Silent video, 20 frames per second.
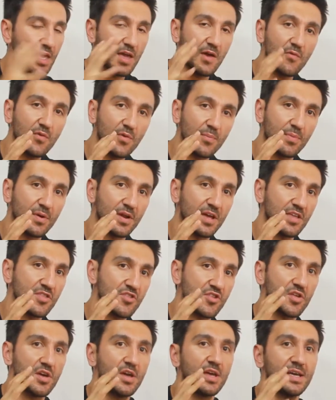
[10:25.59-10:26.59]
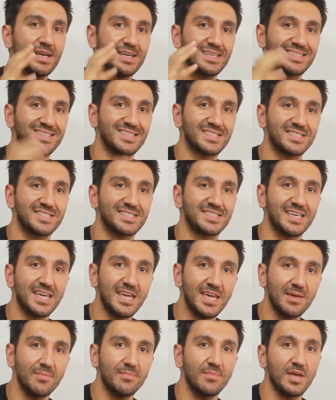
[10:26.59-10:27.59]
every branch has the
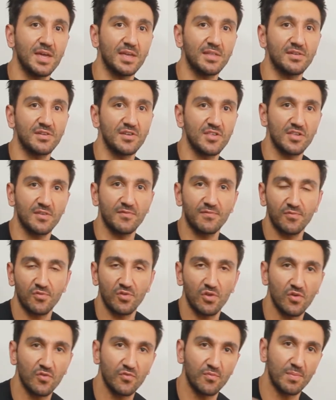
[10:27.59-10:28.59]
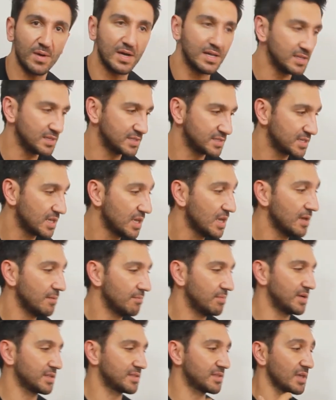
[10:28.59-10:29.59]
same energy flow balance,
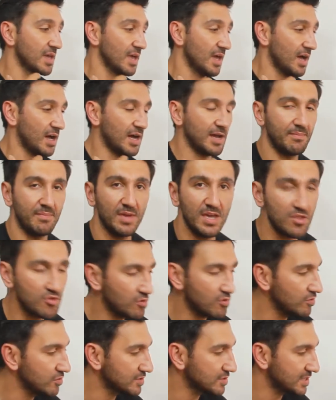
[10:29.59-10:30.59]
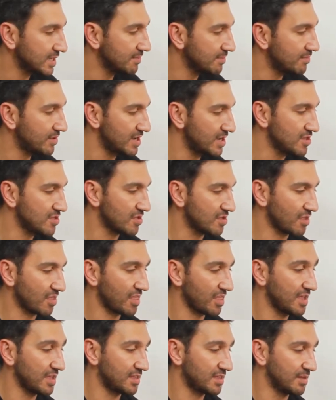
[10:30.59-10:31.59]
but I may choose some
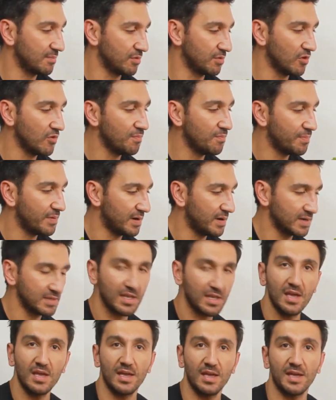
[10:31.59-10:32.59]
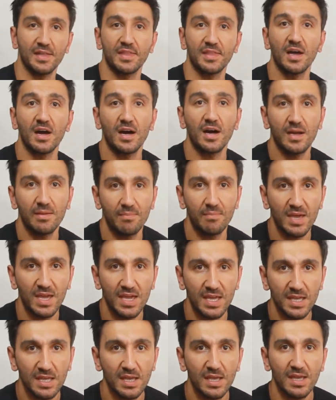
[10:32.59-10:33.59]
branches at the below part and I
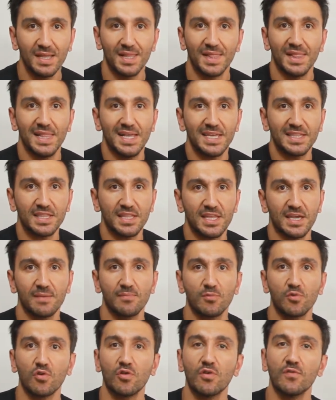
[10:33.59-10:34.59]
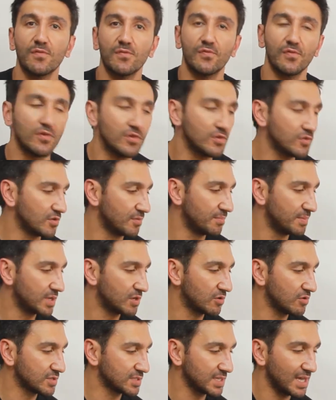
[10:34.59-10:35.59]
may let them grow further
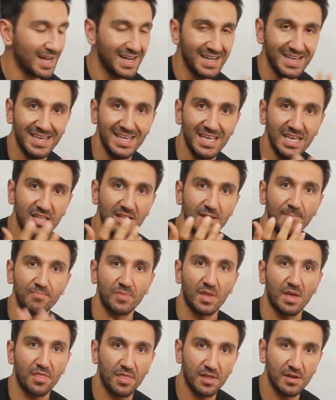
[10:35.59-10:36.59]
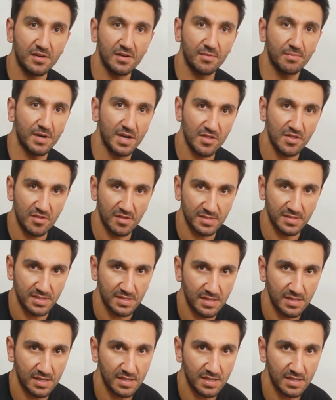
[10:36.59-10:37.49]
because I need thicker branches